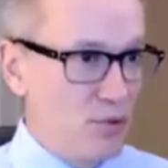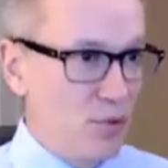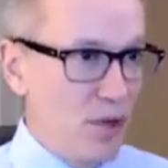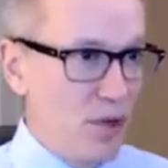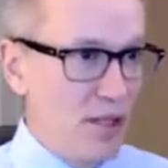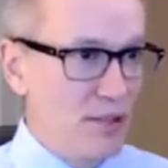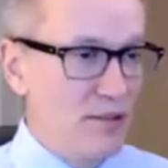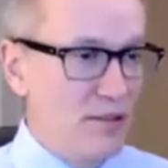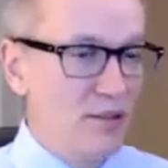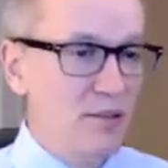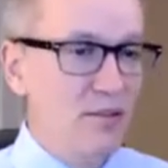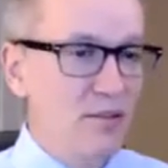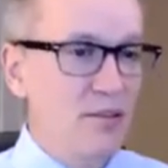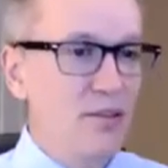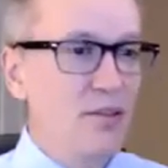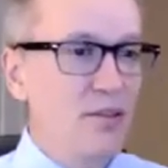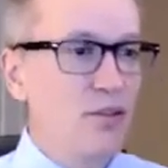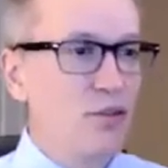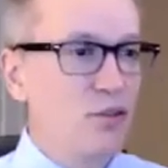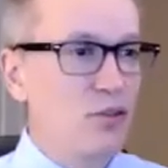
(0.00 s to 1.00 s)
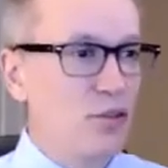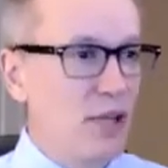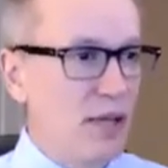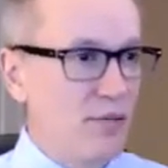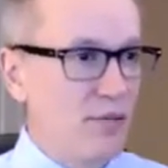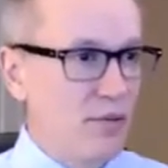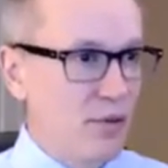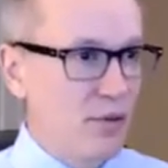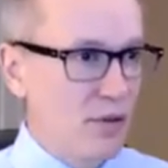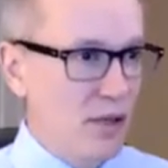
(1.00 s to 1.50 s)
one, you could
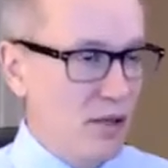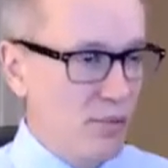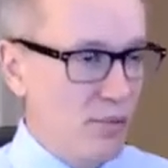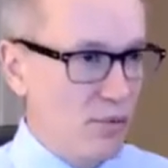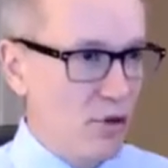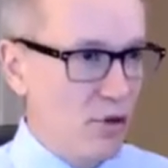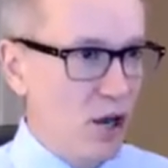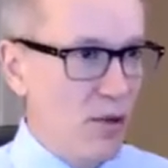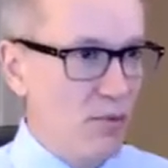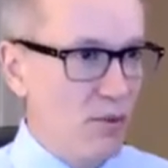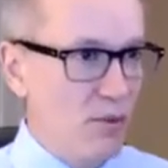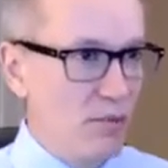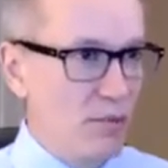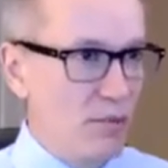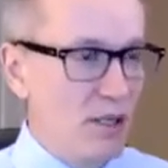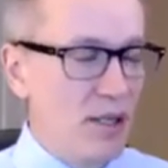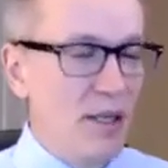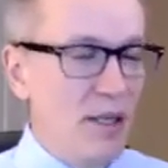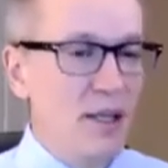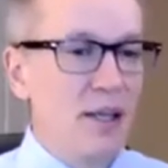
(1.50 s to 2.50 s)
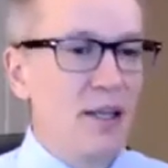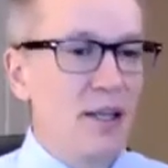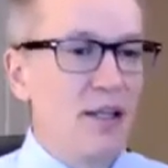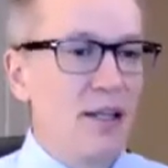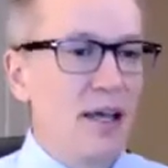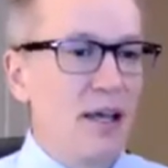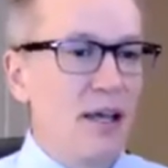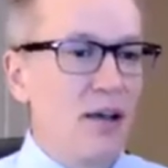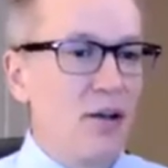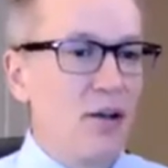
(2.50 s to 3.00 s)
have a problem.
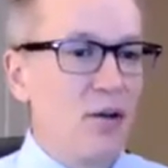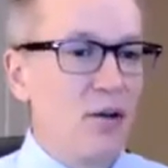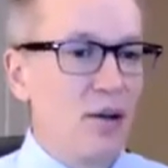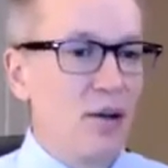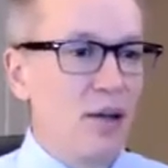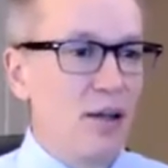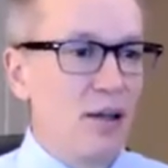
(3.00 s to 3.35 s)
Now,